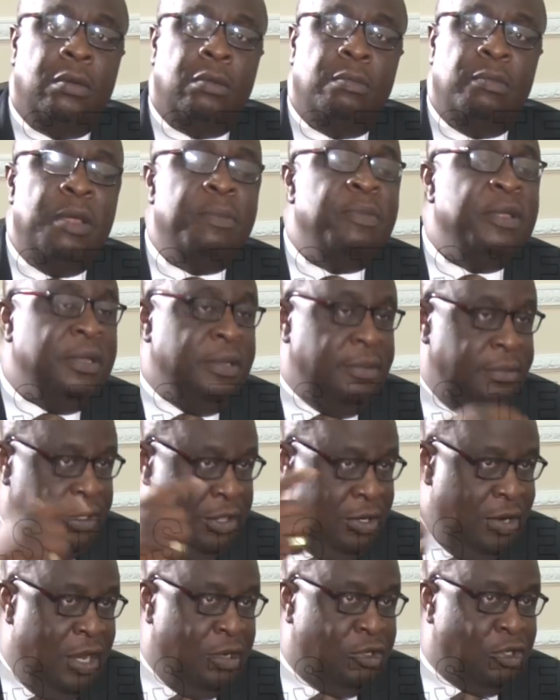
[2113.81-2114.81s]
maybe
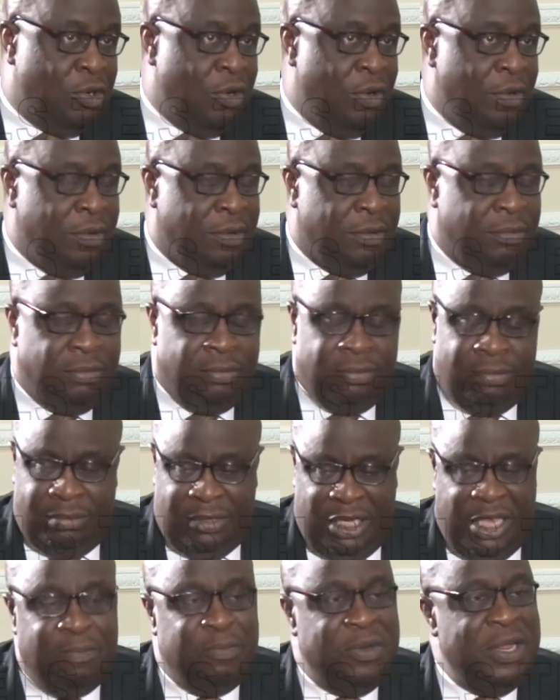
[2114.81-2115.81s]
in order to
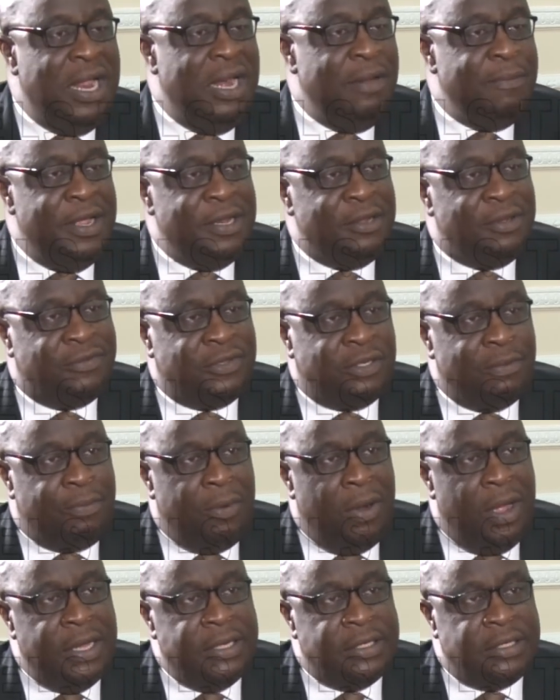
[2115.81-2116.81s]
keep the element of
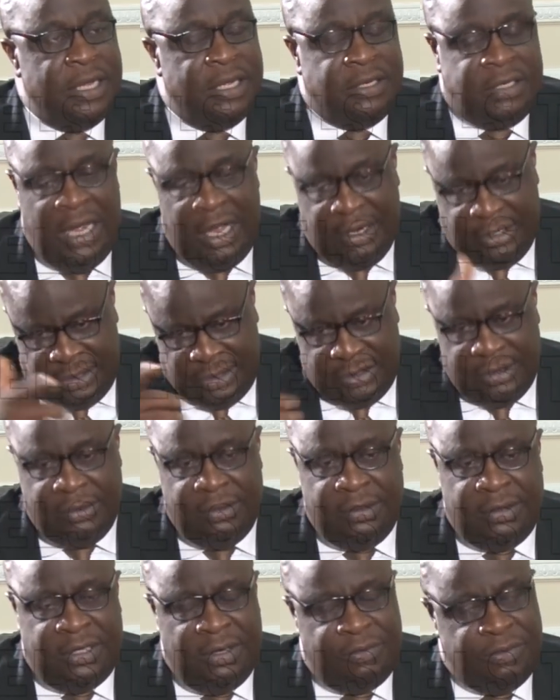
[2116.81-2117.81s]
surprise, they attacked
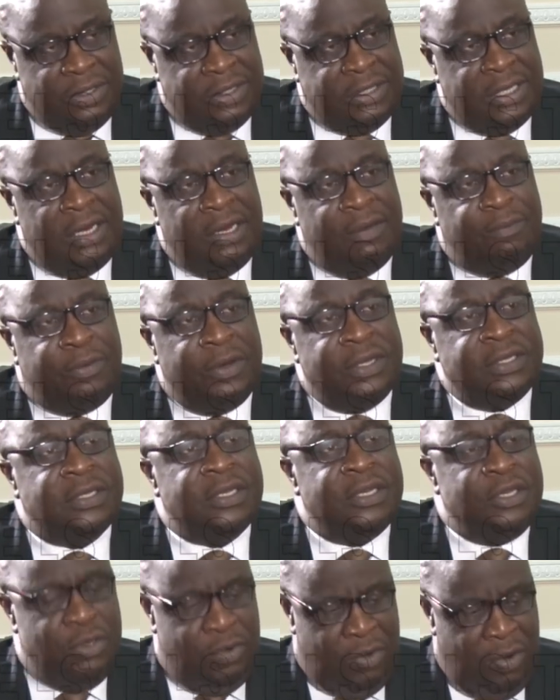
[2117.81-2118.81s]
Deputy Senate
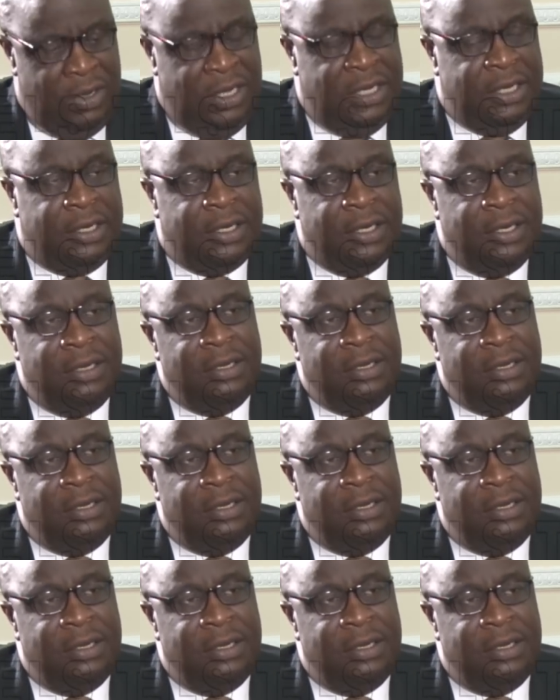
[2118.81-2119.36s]
President, your colleague,